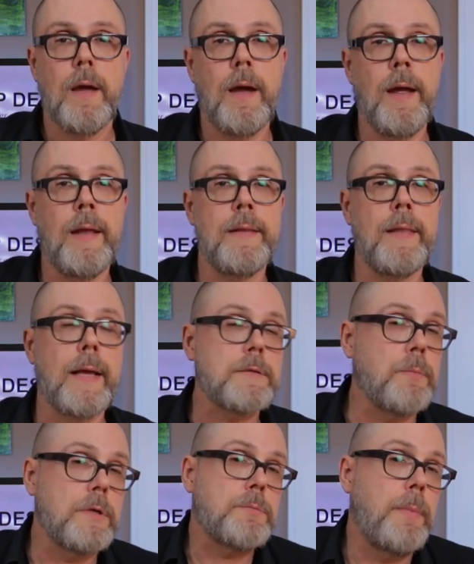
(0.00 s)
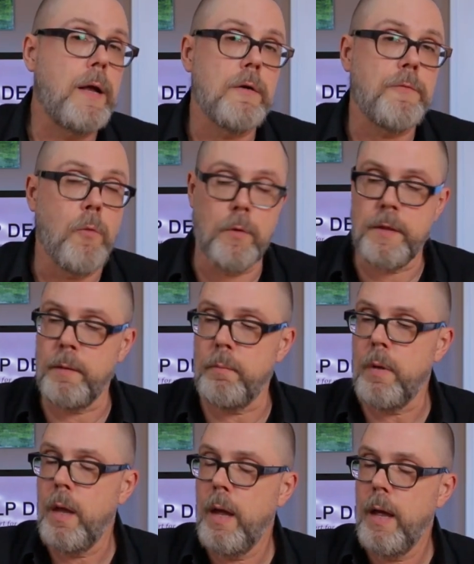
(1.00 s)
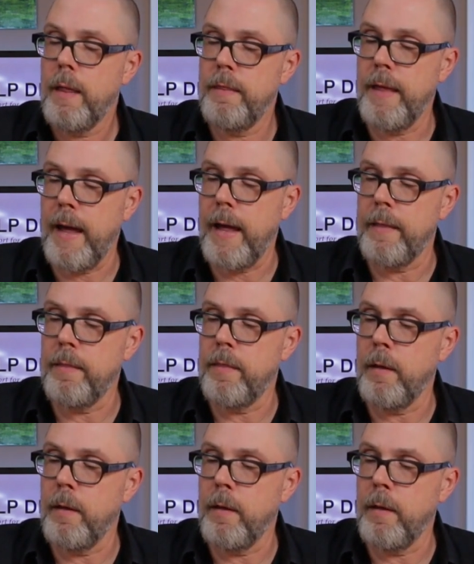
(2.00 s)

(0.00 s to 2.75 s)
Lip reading: And that's much better for them than